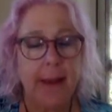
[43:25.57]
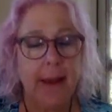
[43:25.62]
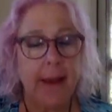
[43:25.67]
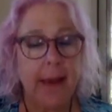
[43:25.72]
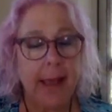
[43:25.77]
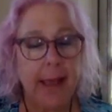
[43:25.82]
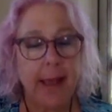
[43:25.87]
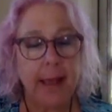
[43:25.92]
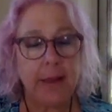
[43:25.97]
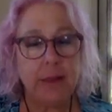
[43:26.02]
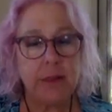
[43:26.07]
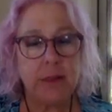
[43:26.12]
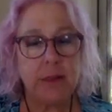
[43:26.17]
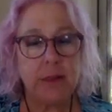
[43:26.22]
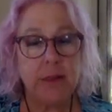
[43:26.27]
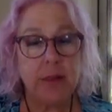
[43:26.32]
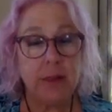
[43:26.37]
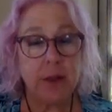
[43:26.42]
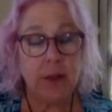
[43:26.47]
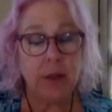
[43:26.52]
And
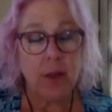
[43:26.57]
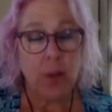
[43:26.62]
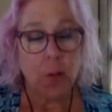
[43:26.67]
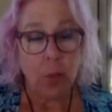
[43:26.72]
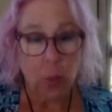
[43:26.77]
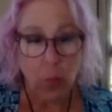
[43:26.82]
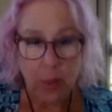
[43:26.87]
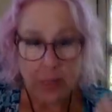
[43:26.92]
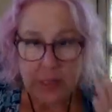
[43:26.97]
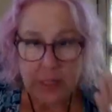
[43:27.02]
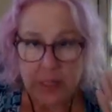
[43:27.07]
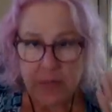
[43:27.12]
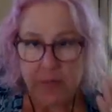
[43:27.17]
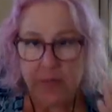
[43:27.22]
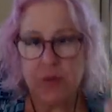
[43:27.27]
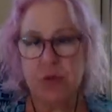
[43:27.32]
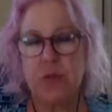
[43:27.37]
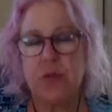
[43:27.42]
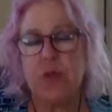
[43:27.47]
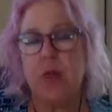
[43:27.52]
what's the
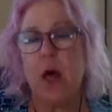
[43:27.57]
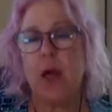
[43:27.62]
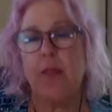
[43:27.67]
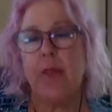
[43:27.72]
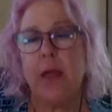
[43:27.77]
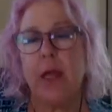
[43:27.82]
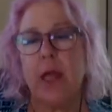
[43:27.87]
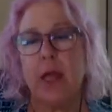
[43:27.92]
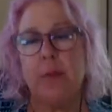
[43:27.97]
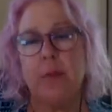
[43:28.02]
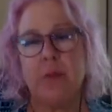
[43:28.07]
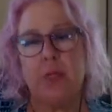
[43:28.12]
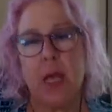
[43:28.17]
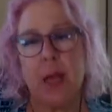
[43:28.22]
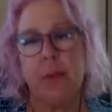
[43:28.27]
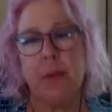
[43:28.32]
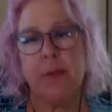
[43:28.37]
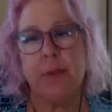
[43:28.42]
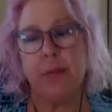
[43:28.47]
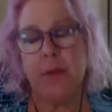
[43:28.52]
first thought that comes
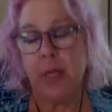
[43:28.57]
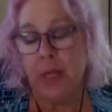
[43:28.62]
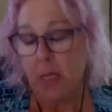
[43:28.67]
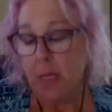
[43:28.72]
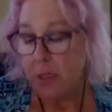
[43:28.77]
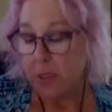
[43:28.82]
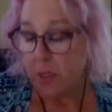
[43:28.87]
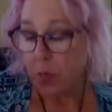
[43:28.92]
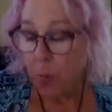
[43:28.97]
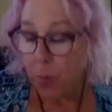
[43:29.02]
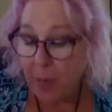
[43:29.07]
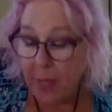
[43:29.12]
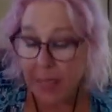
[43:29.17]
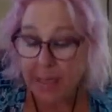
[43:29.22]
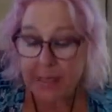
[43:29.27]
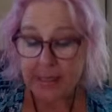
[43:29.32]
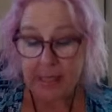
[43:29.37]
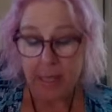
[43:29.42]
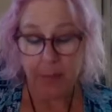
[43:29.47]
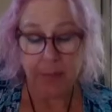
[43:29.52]
up? So
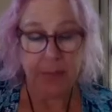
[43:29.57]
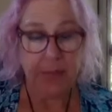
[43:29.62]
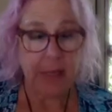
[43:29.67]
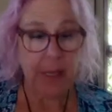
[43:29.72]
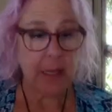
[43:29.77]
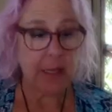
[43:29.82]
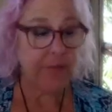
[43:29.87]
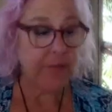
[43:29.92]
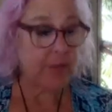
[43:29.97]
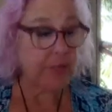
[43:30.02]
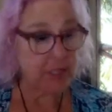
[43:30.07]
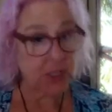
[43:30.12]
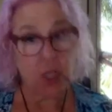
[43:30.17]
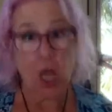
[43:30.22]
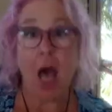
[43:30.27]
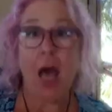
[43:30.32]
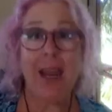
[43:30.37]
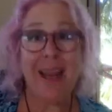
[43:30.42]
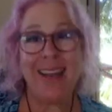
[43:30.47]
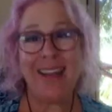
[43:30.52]
pick something. If it's
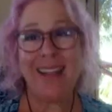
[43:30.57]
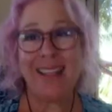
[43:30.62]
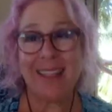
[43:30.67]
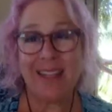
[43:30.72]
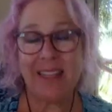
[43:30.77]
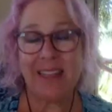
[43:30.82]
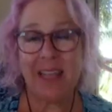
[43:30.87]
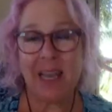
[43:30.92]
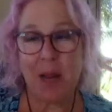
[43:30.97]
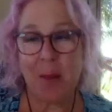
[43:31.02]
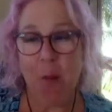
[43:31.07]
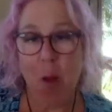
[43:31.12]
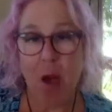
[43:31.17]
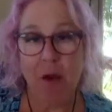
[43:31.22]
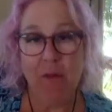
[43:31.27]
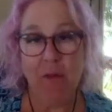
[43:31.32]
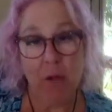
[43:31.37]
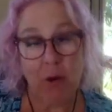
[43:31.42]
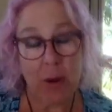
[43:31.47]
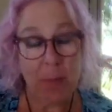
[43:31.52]
not anything that I'm
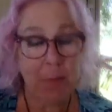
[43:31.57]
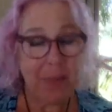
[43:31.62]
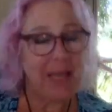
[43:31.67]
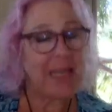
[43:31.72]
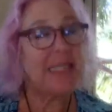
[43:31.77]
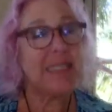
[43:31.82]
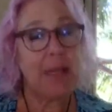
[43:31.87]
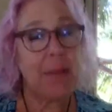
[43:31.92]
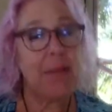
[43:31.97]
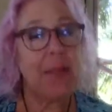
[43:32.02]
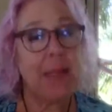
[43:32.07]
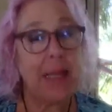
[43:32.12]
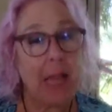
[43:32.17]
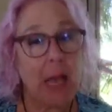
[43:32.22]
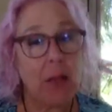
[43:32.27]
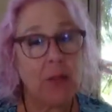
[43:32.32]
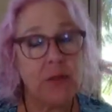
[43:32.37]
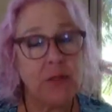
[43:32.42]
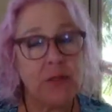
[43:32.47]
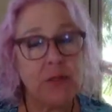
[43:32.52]
offering, pick something
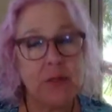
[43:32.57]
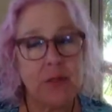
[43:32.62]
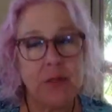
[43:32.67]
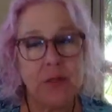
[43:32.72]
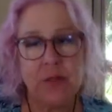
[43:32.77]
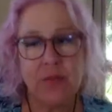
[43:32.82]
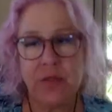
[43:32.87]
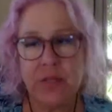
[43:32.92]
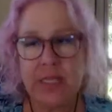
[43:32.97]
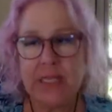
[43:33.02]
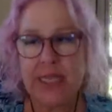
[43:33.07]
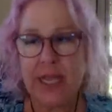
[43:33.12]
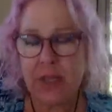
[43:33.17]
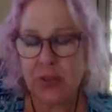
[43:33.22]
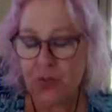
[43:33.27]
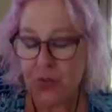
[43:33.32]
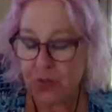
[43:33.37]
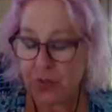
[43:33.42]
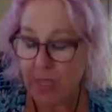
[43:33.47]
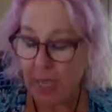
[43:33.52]
else for this
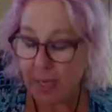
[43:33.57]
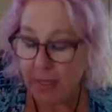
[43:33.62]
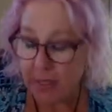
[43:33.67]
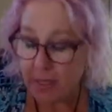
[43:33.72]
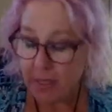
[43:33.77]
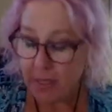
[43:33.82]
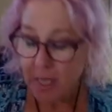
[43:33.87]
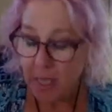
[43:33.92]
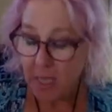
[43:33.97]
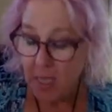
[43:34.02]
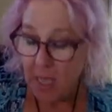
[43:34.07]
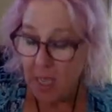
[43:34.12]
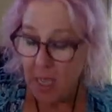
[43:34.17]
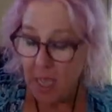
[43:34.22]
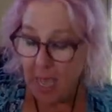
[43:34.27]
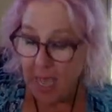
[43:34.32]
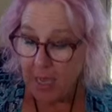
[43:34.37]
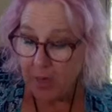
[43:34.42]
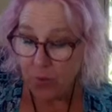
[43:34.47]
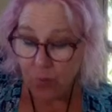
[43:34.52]
exercise
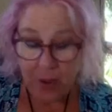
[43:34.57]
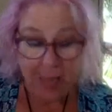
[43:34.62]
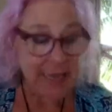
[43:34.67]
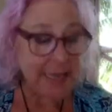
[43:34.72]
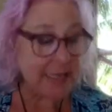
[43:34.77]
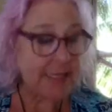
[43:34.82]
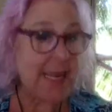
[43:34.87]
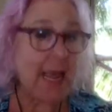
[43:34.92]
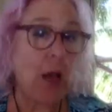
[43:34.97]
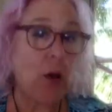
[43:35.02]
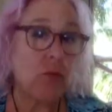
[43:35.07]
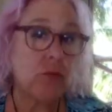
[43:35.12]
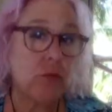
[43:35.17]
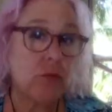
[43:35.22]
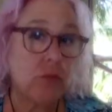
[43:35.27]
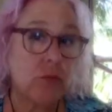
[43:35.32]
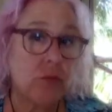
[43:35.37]
and write it down,